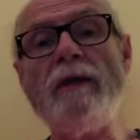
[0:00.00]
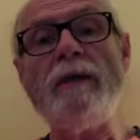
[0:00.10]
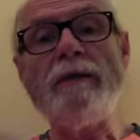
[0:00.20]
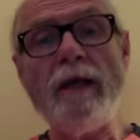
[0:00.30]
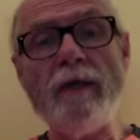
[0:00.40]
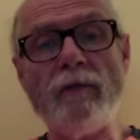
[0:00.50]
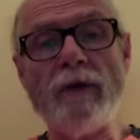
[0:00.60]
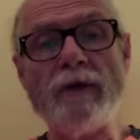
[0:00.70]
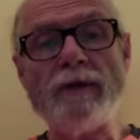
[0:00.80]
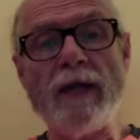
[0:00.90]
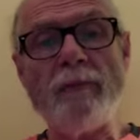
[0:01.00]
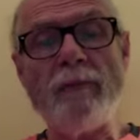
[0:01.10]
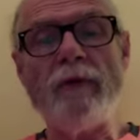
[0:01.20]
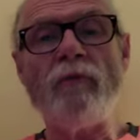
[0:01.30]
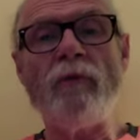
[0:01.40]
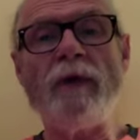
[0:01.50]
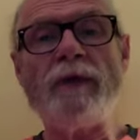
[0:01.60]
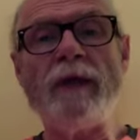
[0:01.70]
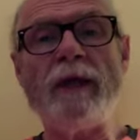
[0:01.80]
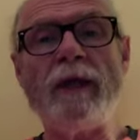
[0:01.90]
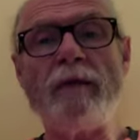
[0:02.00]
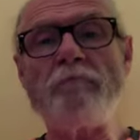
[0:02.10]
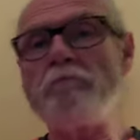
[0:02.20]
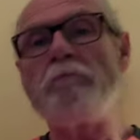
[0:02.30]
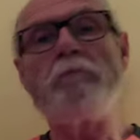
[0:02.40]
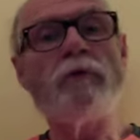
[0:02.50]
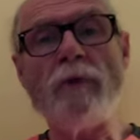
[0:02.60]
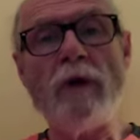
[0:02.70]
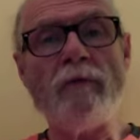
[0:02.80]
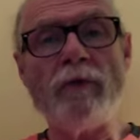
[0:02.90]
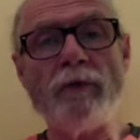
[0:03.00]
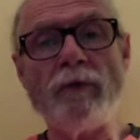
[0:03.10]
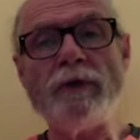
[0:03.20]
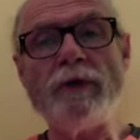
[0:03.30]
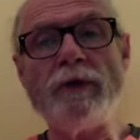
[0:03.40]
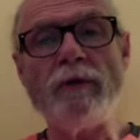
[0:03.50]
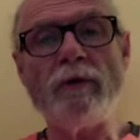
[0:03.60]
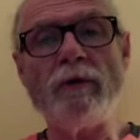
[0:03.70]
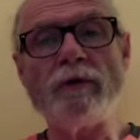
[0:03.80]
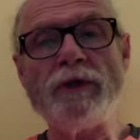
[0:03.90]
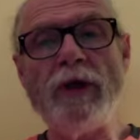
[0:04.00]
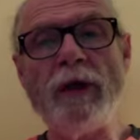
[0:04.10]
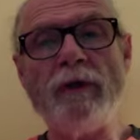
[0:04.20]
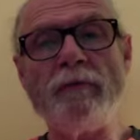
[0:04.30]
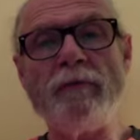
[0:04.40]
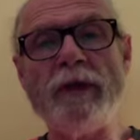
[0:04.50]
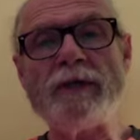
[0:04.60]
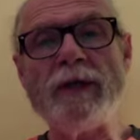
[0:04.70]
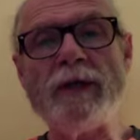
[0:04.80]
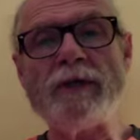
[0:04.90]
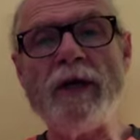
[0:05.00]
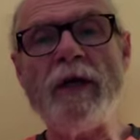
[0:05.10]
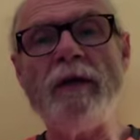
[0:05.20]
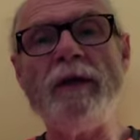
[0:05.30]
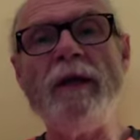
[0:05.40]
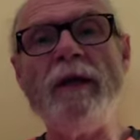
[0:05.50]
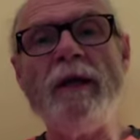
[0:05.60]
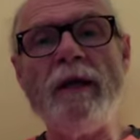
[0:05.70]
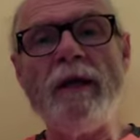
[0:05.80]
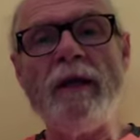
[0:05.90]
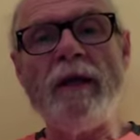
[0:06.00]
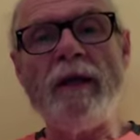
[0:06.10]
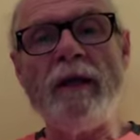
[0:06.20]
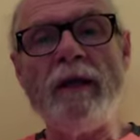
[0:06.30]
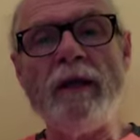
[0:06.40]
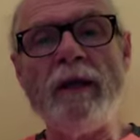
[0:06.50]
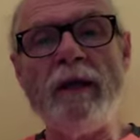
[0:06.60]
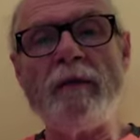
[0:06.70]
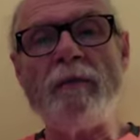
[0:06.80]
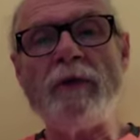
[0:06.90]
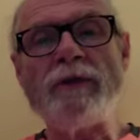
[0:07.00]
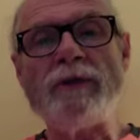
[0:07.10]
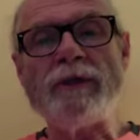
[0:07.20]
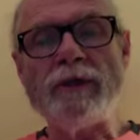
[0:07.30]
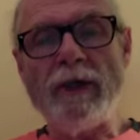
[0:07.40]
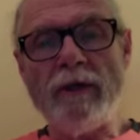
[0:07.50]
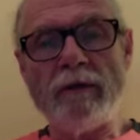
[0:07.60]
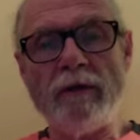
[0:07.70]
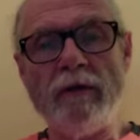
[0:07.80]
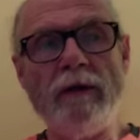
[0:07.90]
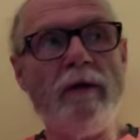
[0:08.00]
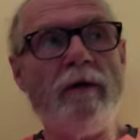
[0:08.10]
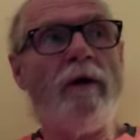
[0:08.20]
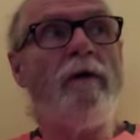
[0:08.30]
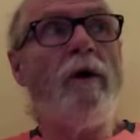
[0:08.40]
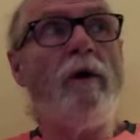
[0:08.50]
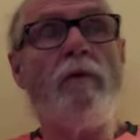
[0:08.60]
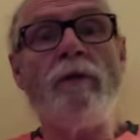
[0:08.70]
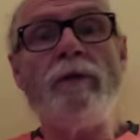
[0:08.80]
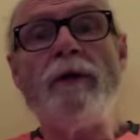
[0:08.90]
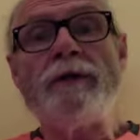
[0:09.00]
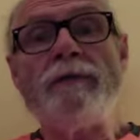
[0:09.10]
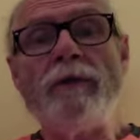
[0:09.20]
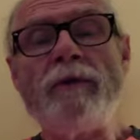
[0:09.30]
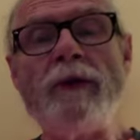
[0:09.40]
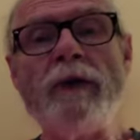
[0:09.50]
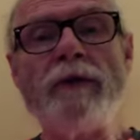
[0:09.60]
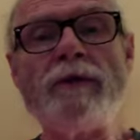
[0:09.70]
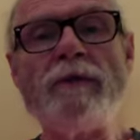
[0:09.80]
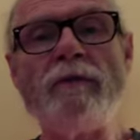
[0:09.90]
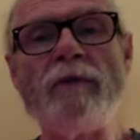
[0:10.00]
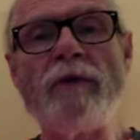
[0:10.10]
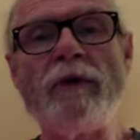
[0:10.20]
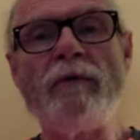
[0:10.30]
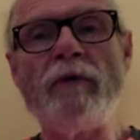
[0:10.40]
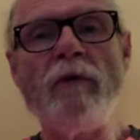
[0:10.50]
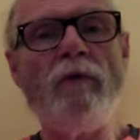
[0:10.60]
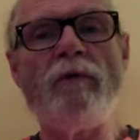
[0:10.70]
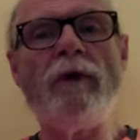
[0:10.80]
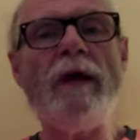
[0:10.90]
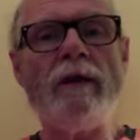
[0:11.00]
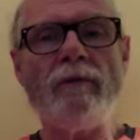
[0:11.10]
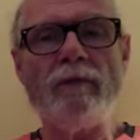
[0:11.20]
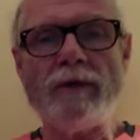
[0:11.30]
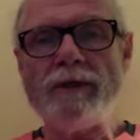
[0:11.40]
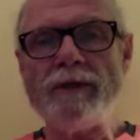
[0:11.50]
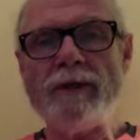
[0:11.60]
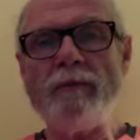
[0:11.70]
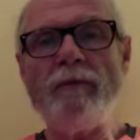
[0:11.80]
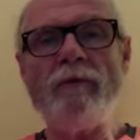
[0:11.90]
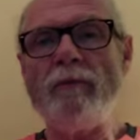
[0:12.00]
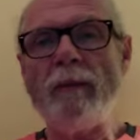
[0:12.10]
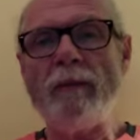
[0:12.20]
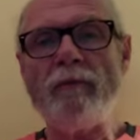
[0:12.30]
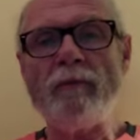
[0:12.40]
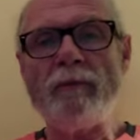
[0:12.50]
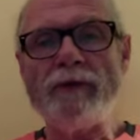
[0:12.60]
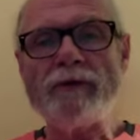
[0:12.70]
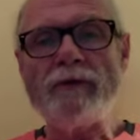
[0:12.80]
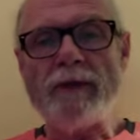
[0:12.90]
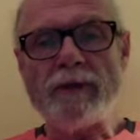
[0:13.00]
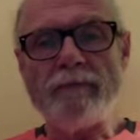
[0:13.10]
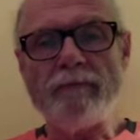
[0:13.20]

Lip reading: Take, for example, if we take a 12 or 13-year-old child and place that child in an emergency shelter along with lots of other kids who are there for a whole variety of reasons, some of whom may be from the streets.